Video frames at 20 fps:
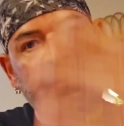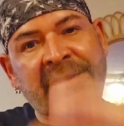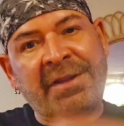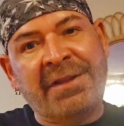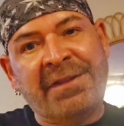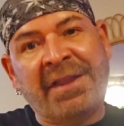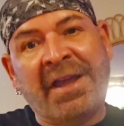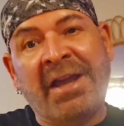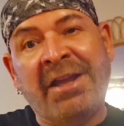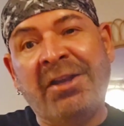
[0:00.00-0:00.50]

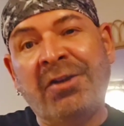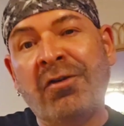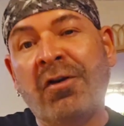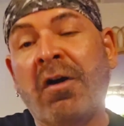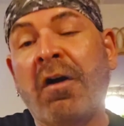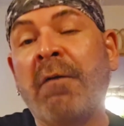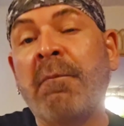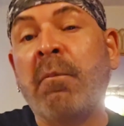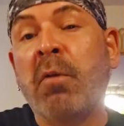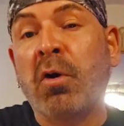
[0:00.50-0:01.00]
the
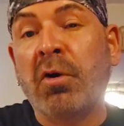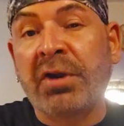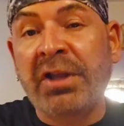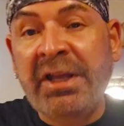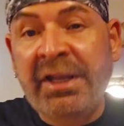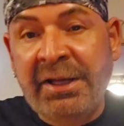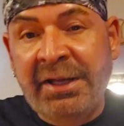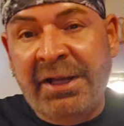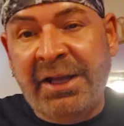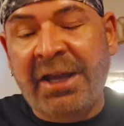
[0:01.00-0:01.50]
Taino of
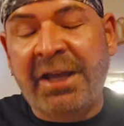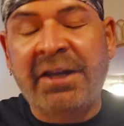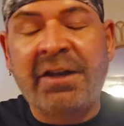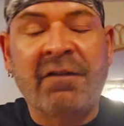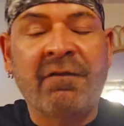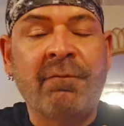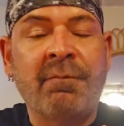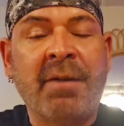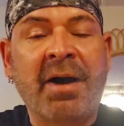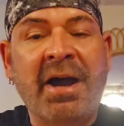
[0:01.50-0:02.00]
Borinquen
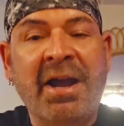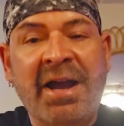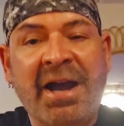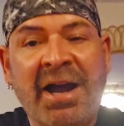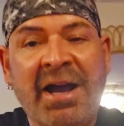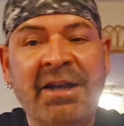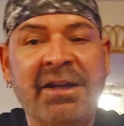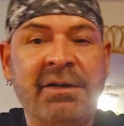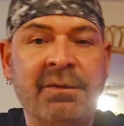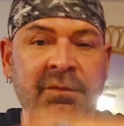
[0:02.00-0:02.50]
of my
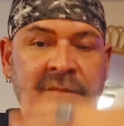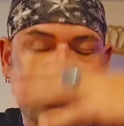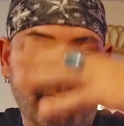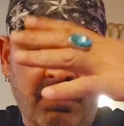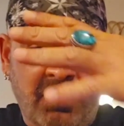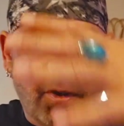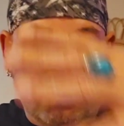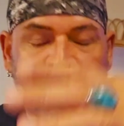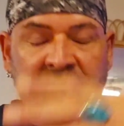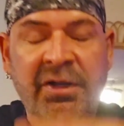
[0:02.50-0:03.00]
island,
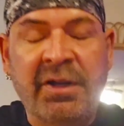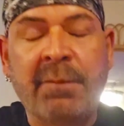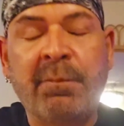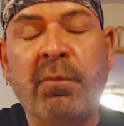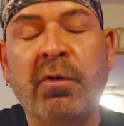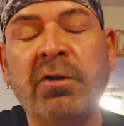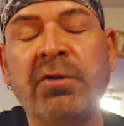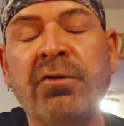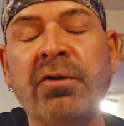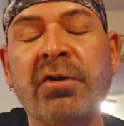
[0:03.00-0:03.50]
modern-day
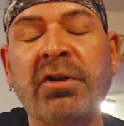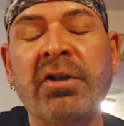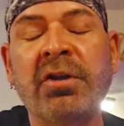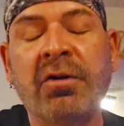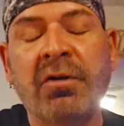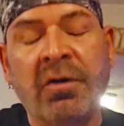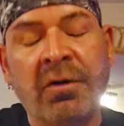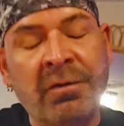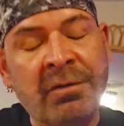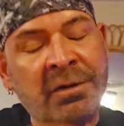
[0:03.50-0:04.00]
Puerto
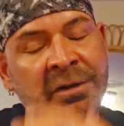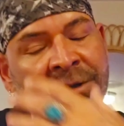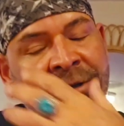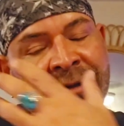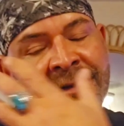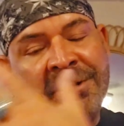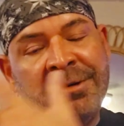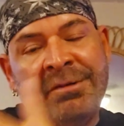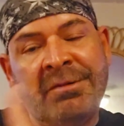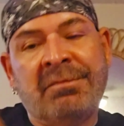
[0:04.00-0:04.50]
Rico,
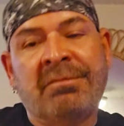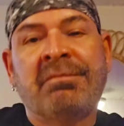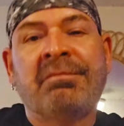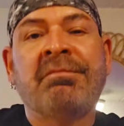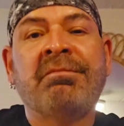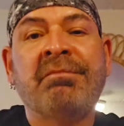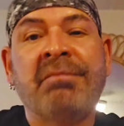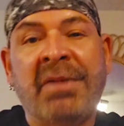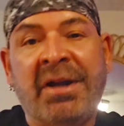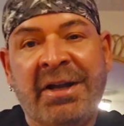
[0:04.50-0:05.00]

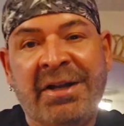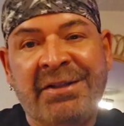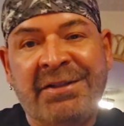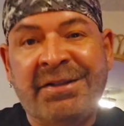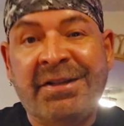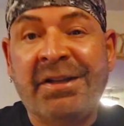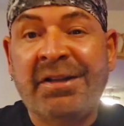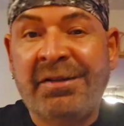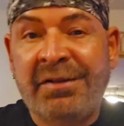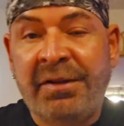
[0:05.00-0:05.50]

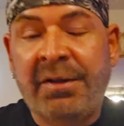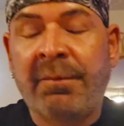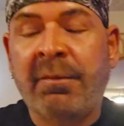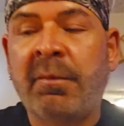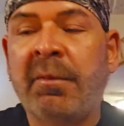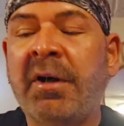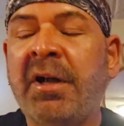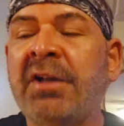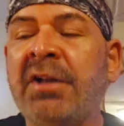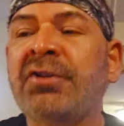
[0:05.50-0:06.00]
met the
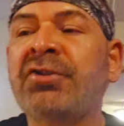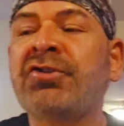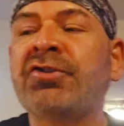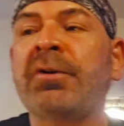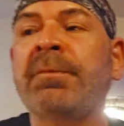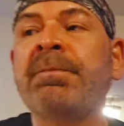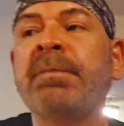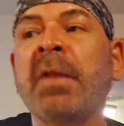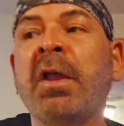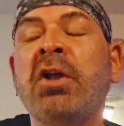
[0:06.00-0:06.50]

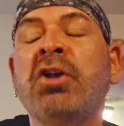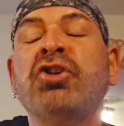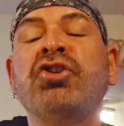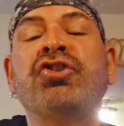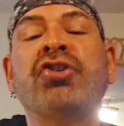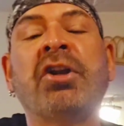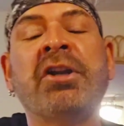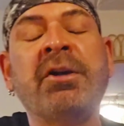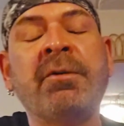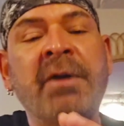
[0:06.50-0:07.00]
monster.
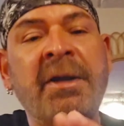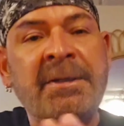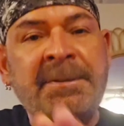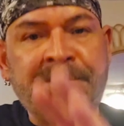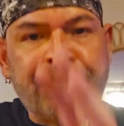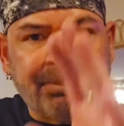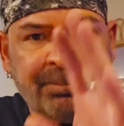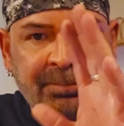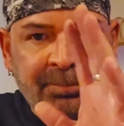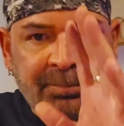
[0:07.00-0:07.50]
So anyways,